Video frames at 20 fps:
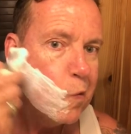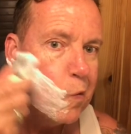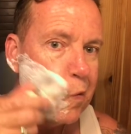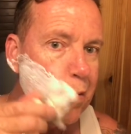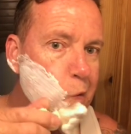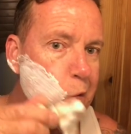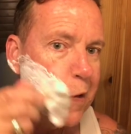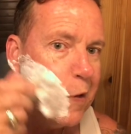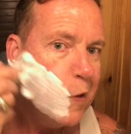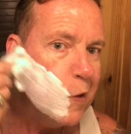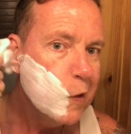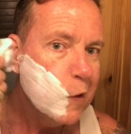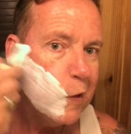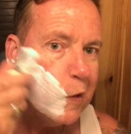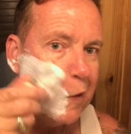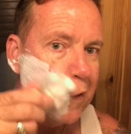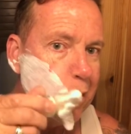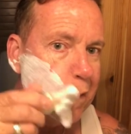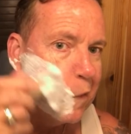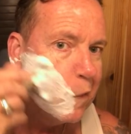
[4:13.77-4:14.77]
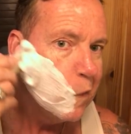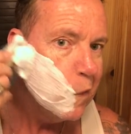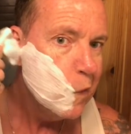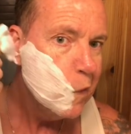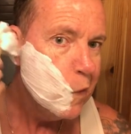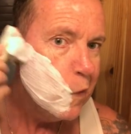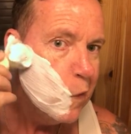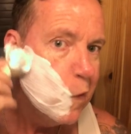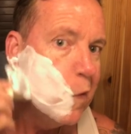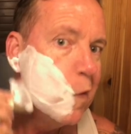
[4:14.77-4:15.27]
really
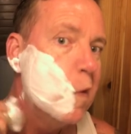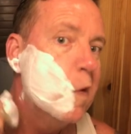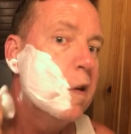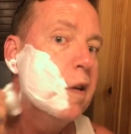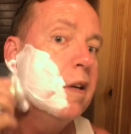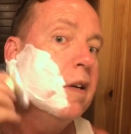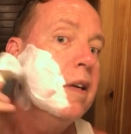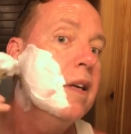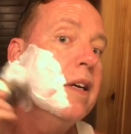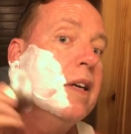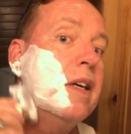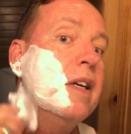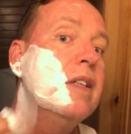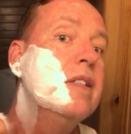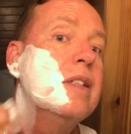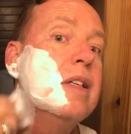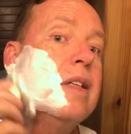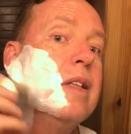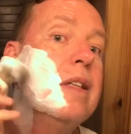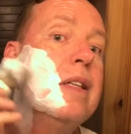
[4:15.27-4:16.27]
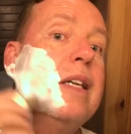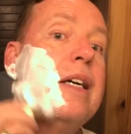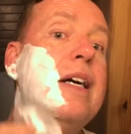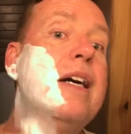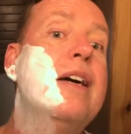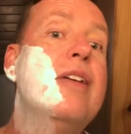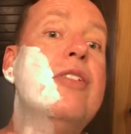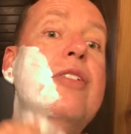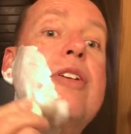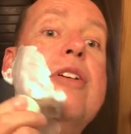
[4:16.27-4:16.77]
nice lather.